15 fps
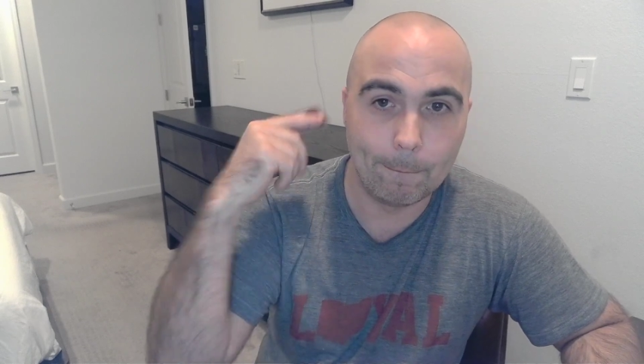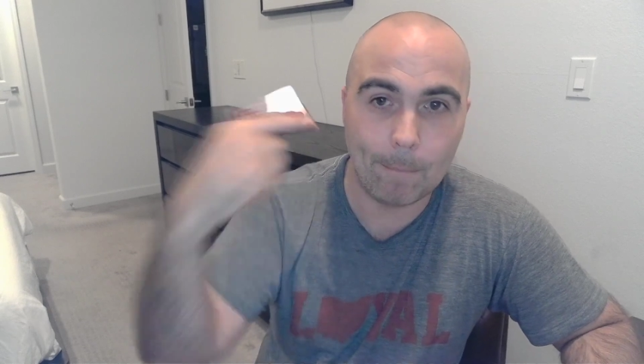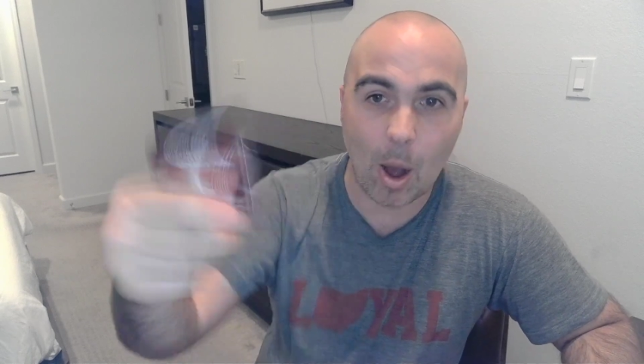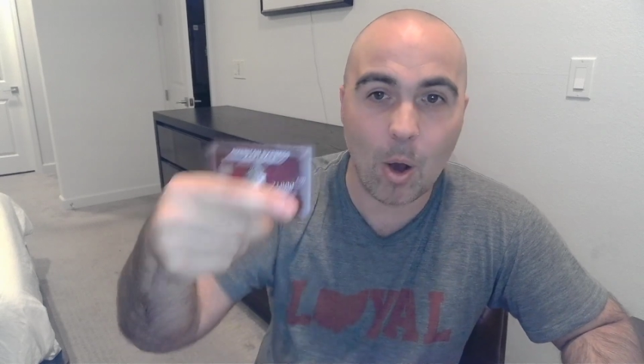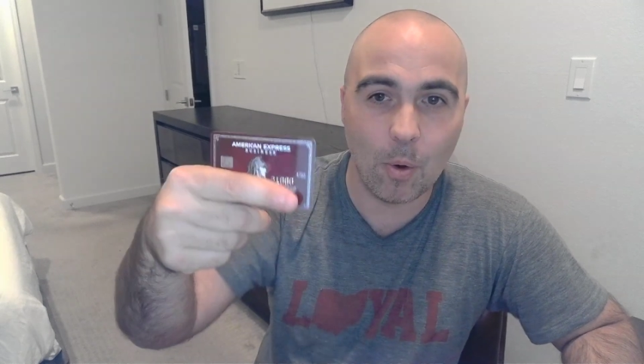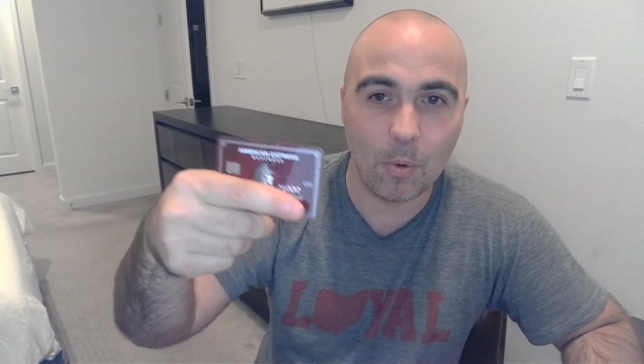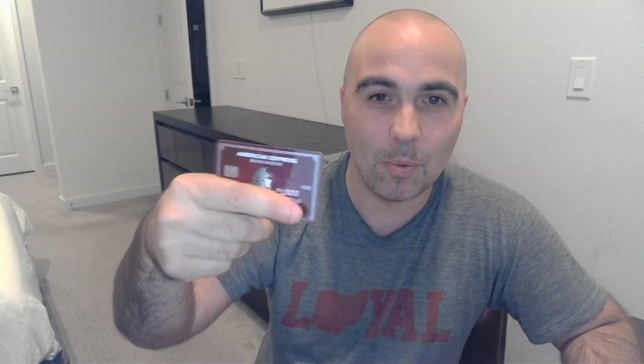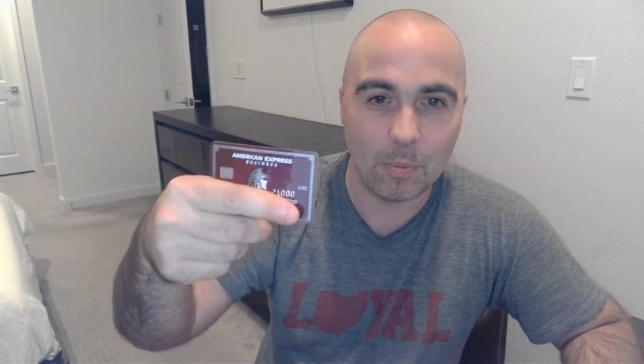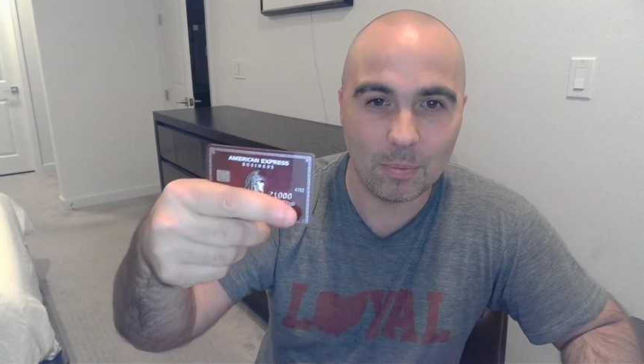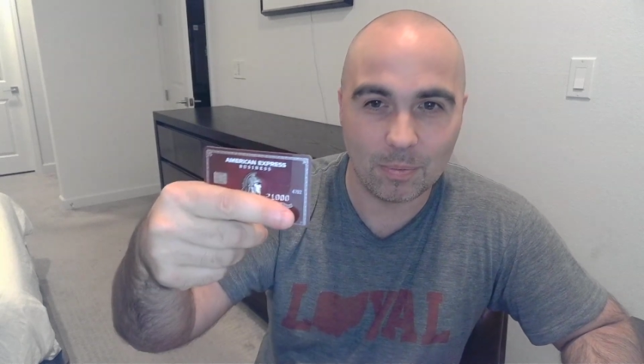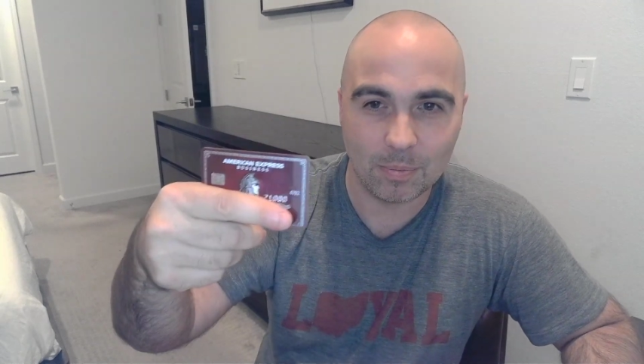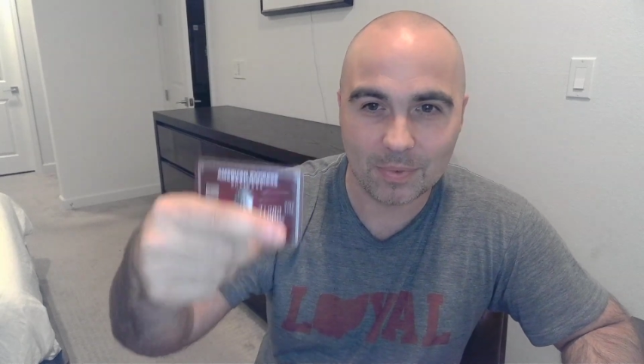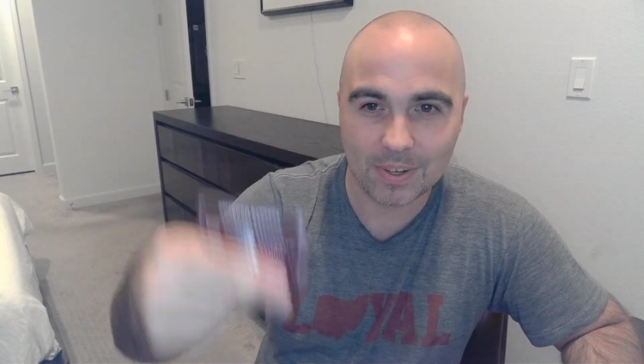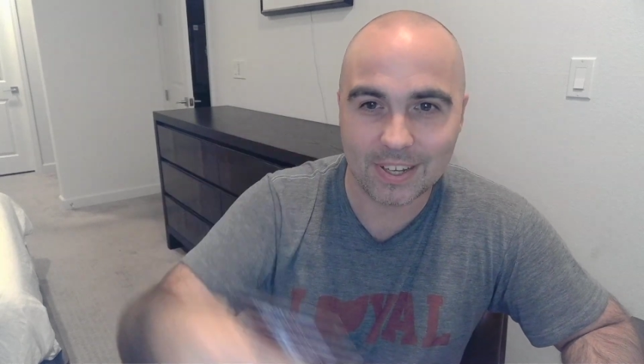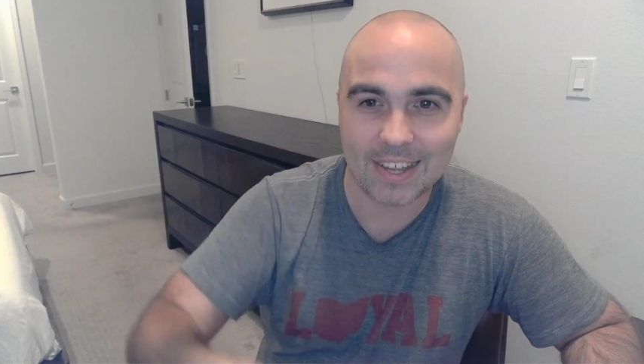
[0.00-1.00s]
Boom,
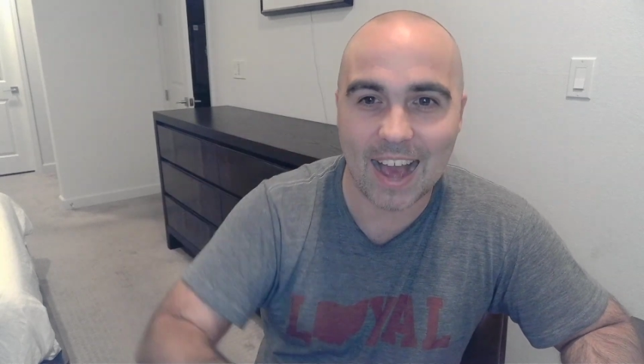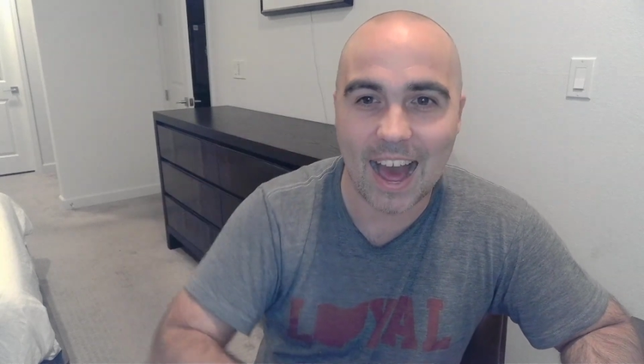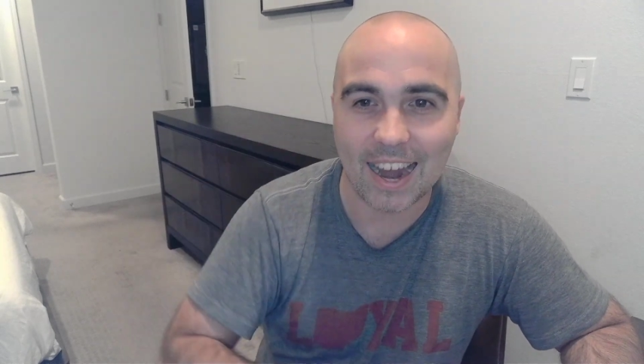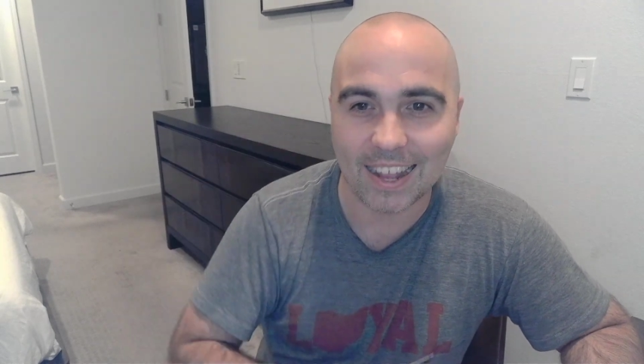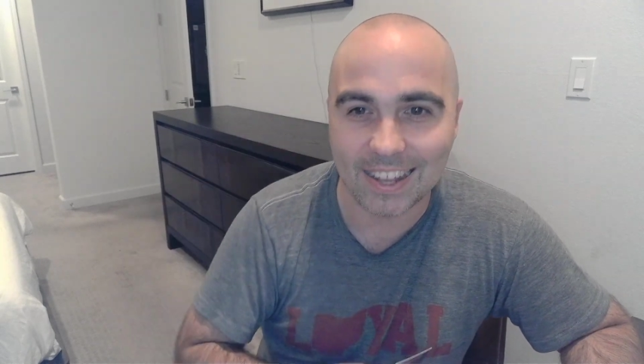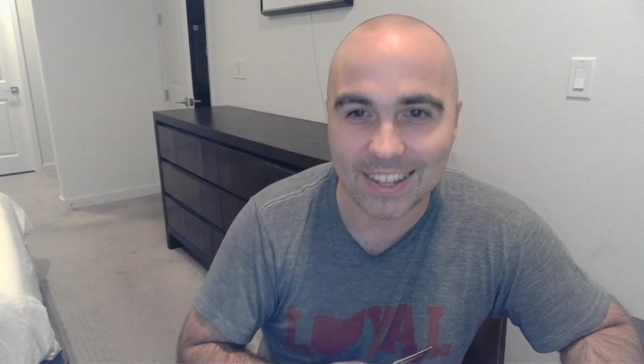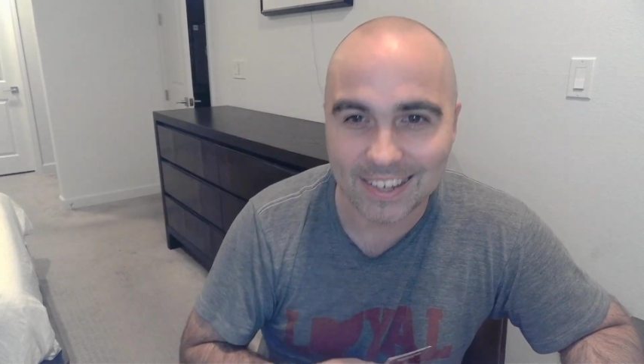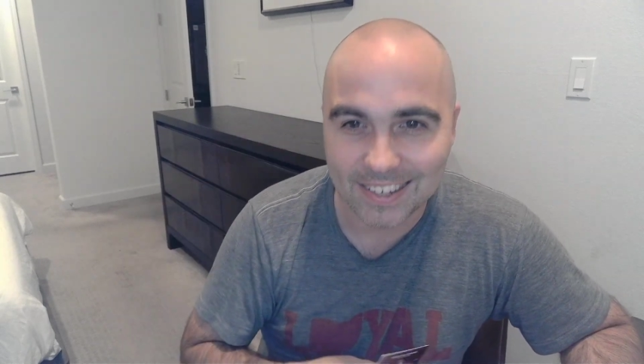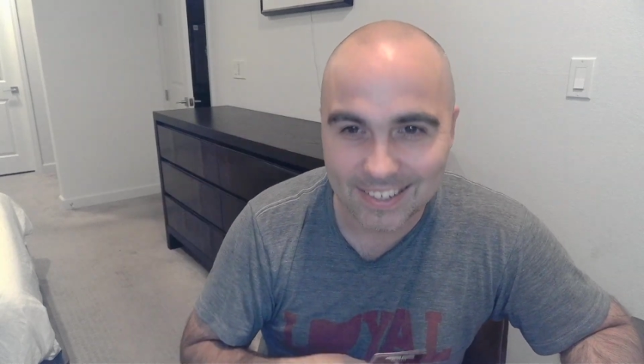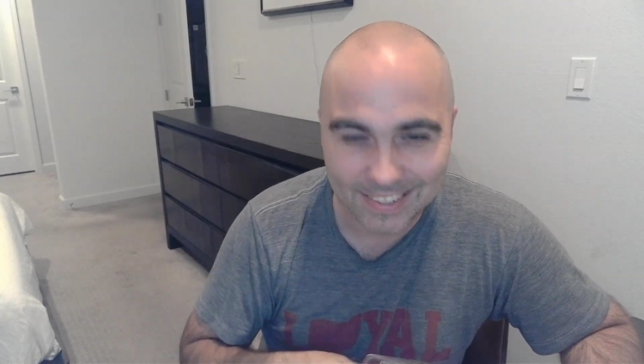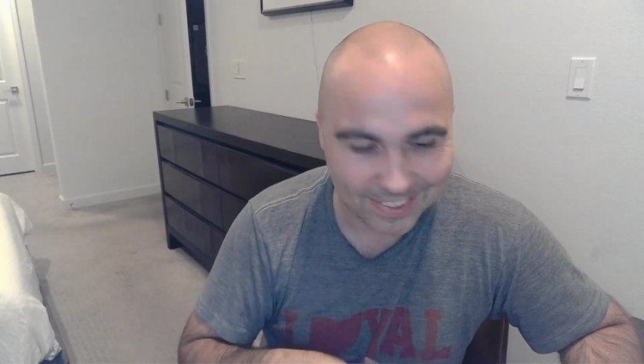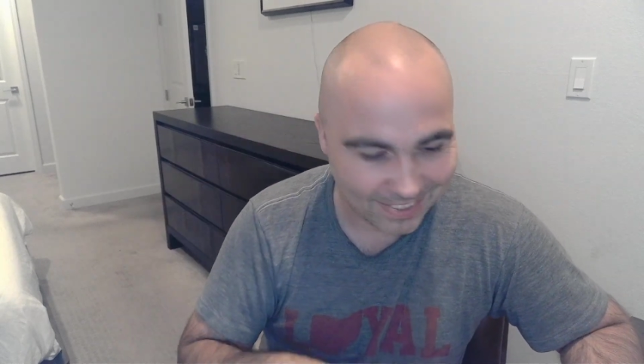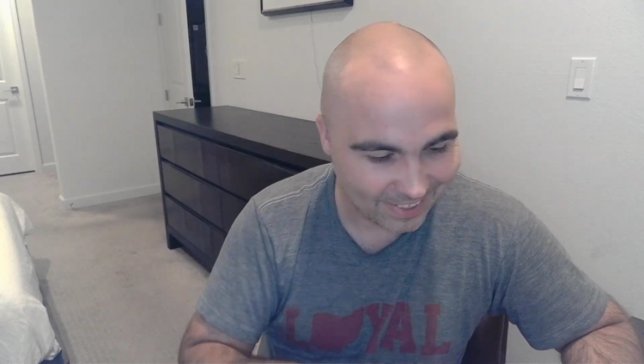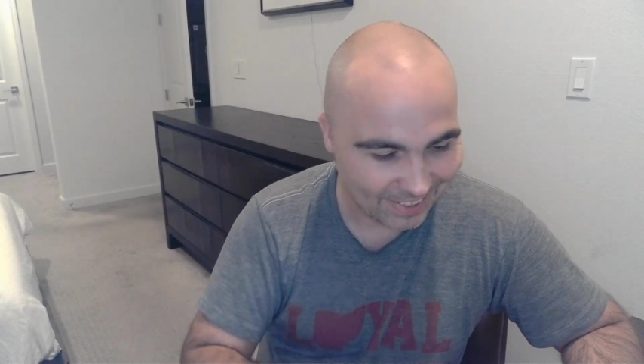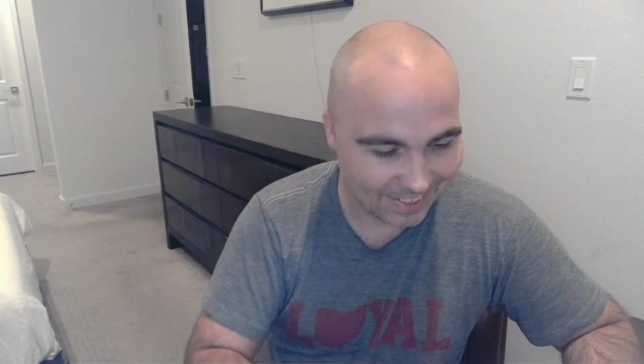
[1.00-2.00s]
got it.
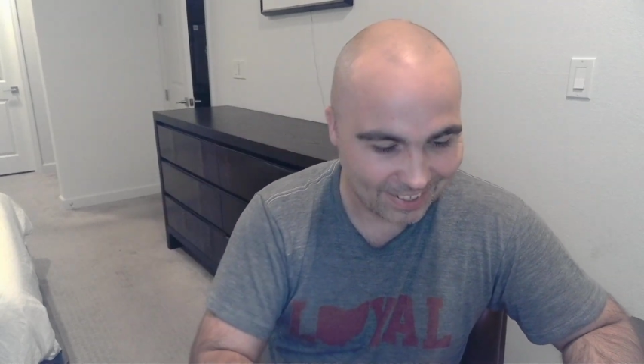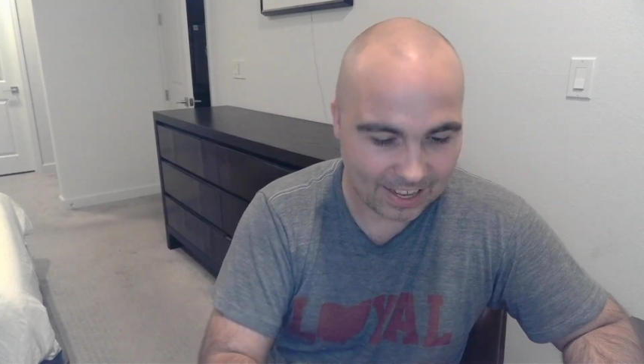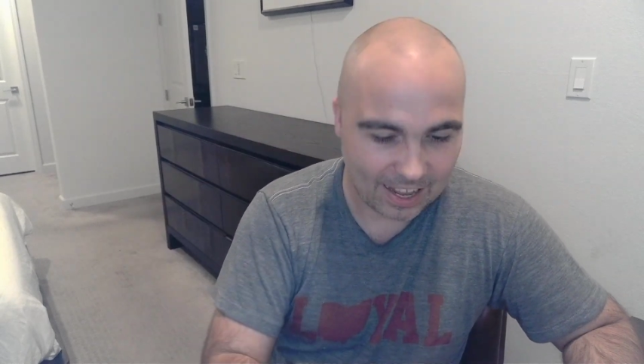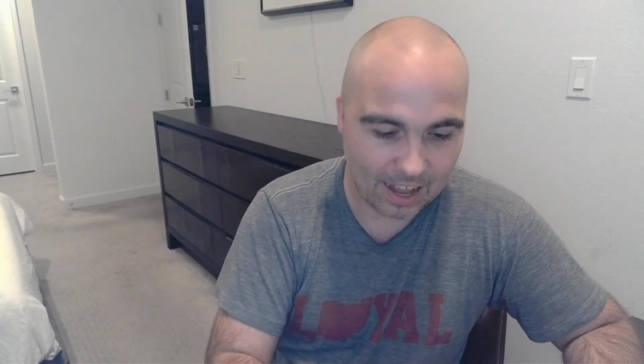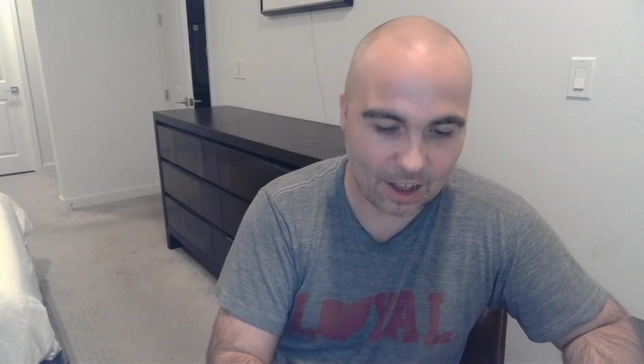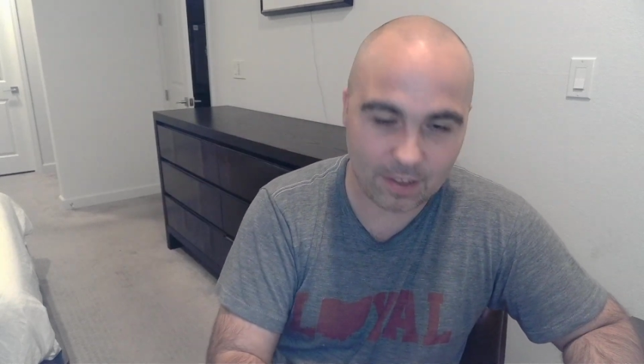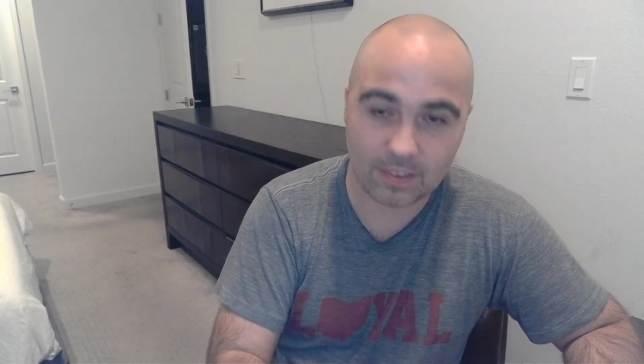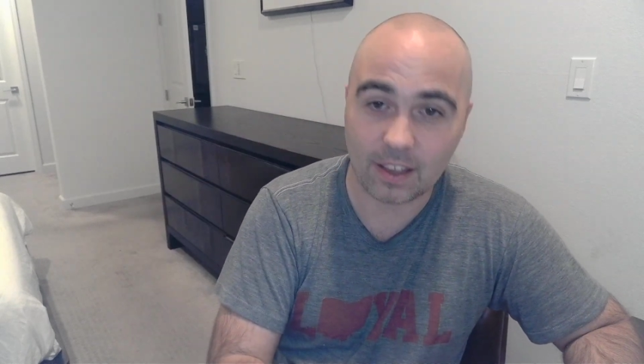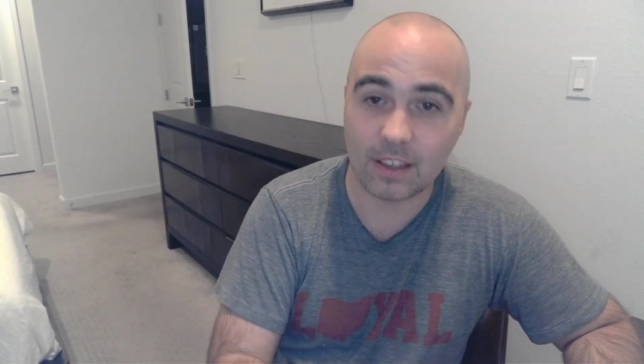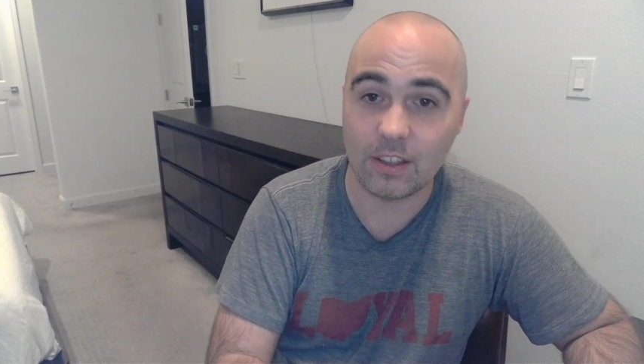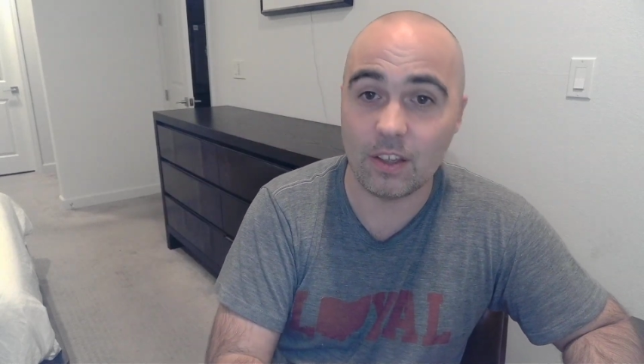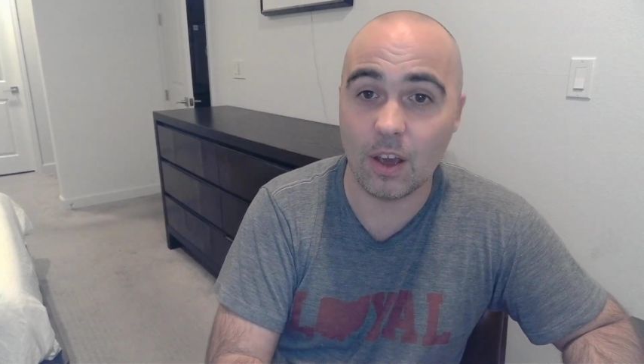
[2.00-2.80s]
I was like,